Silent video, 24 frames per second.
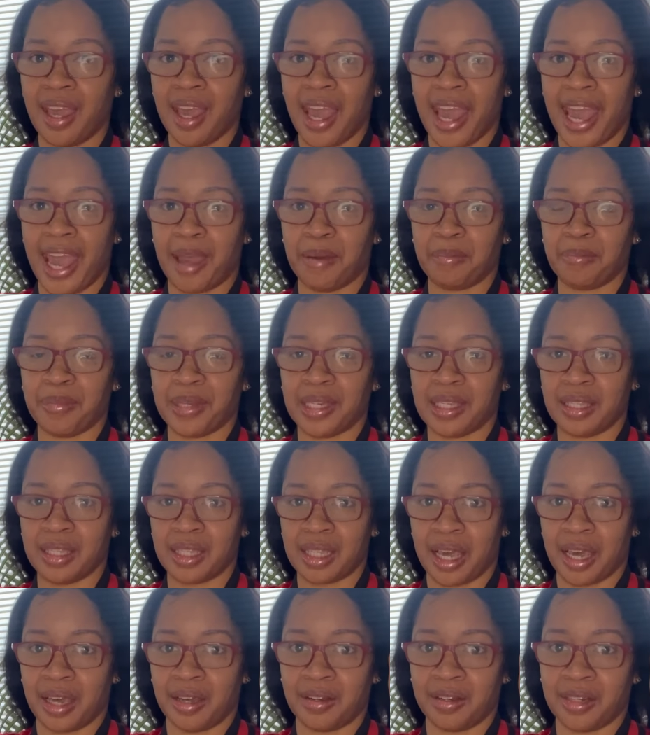Happy
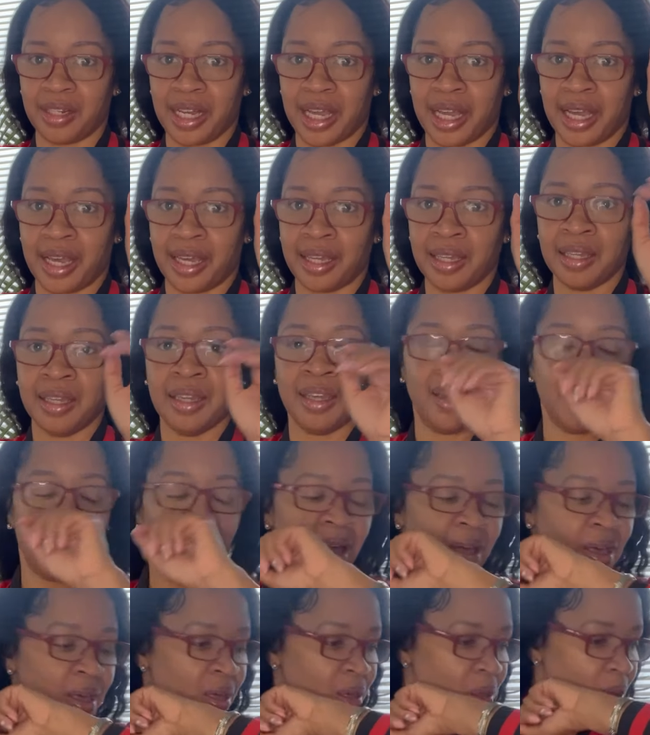Saturday.
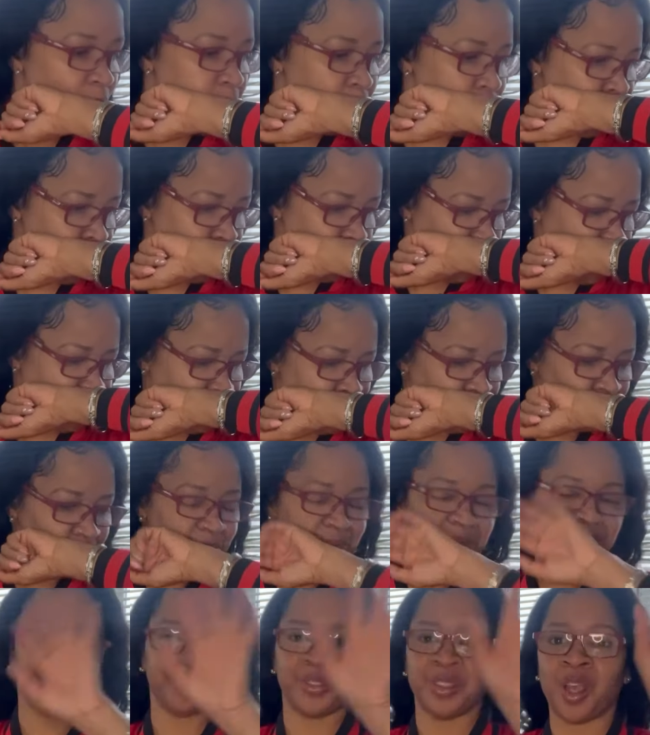
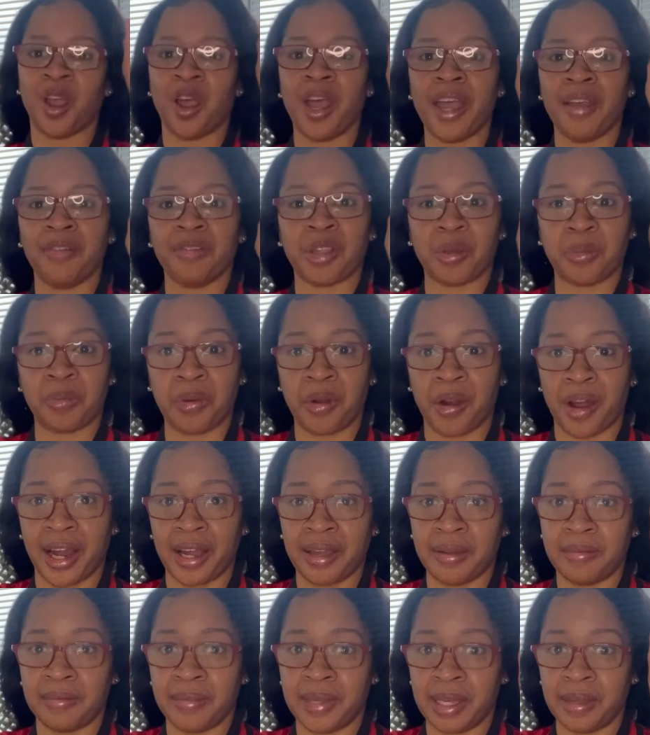Y'all have to
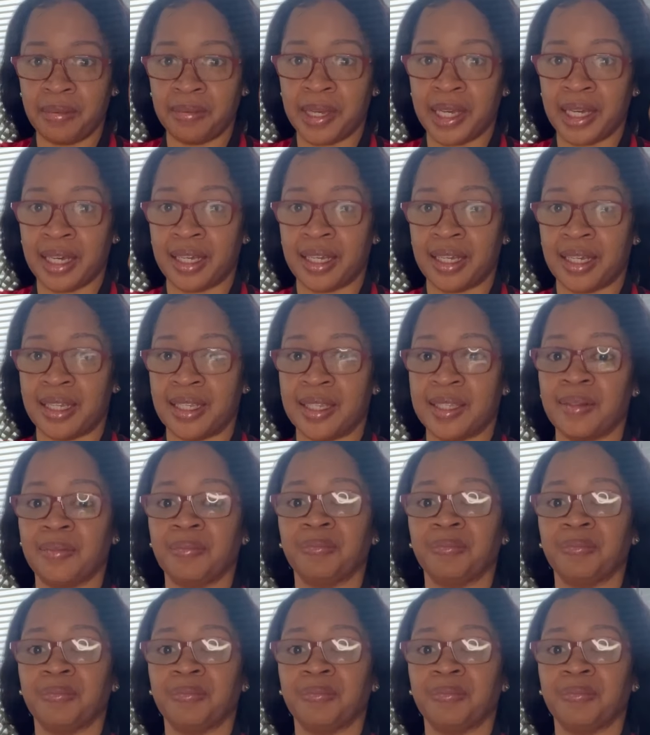pardon me because